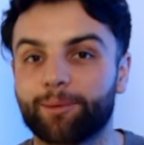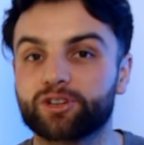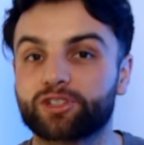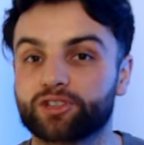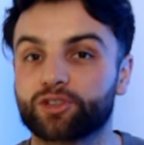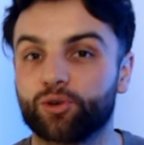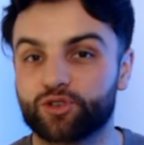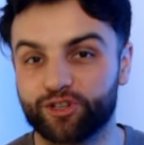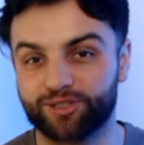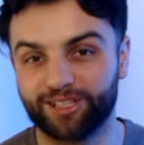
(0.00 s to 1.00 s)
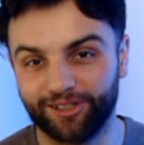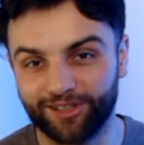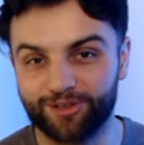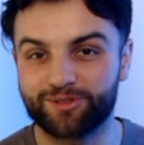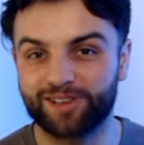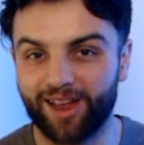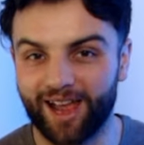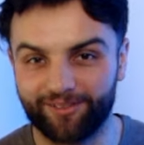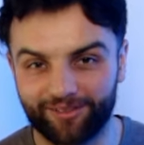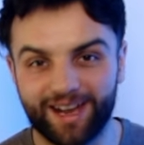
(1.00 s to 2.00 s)
damage doesn't cause you to lose
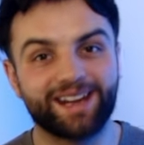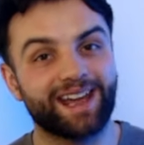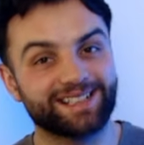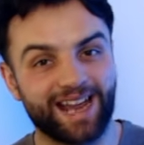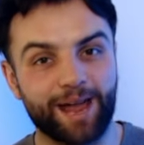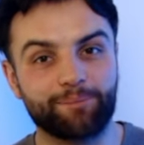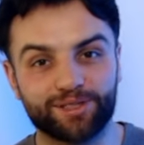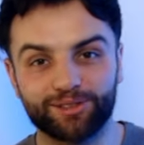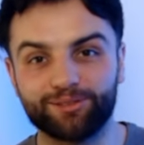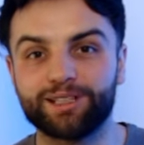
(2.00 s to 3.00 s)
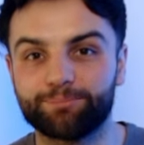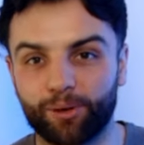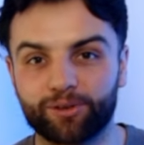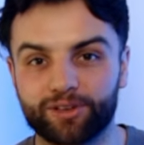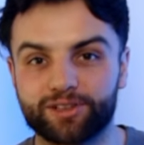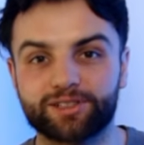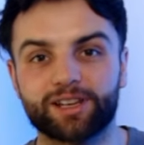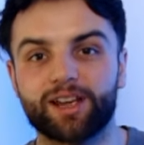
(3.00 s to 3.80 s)
life. That is absolutely bonkers.